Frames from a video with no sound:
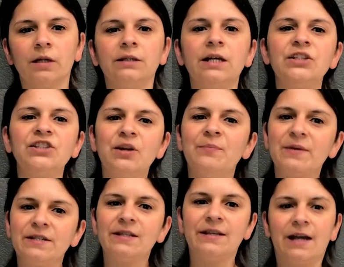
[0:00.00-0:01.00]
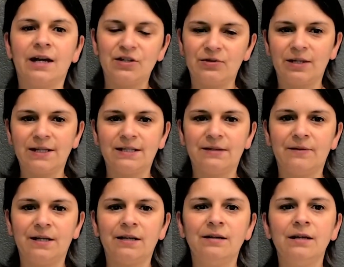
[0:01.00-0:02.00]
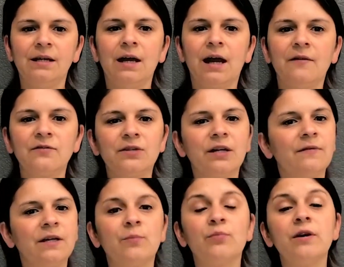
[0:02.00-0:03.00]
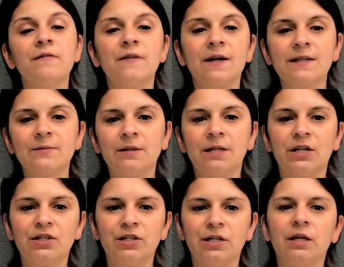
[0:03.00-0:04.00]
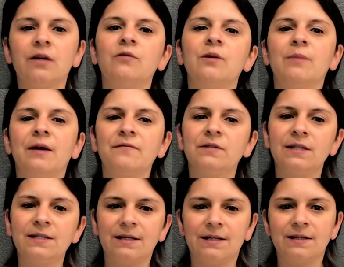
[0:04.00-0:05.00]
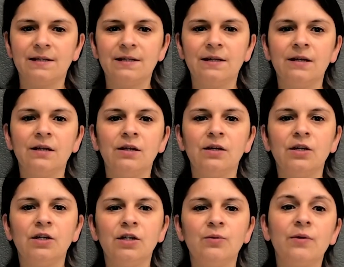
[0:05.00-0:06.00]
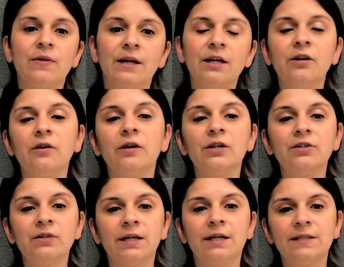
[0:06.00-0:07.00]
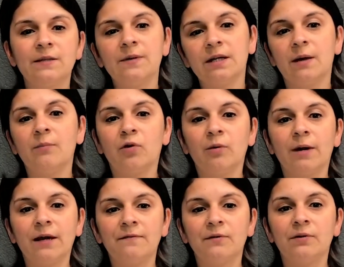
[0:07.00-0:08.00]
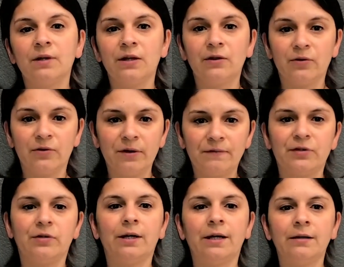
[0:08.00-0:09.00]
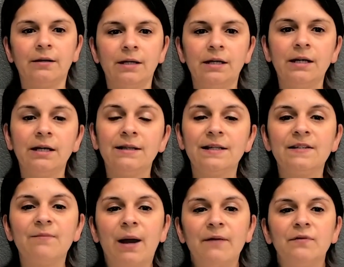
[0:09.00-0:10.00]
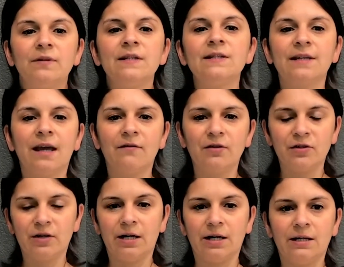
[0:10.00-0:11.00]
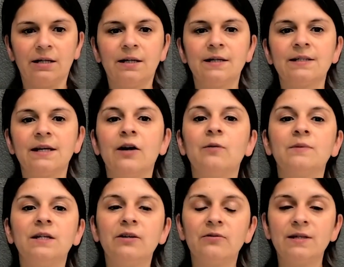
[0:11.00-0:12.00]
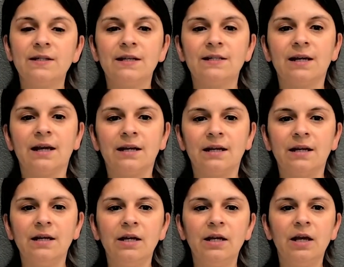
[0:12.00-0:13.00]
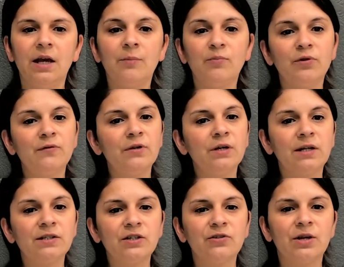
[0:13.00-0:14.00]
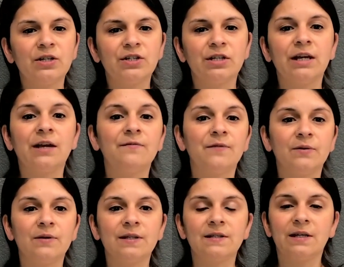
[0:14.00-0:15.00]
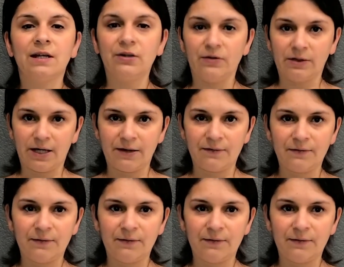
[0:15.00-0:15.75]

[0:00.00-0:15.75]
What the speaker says: Let's jump into the actual activity. After giving a brief explanation of what mindfulness is, you will then encourage your kid to become more mindful in their grief journey. This mindfulness scavenger hunt is to help decrease anxiety, improve your concentration and focus in your life.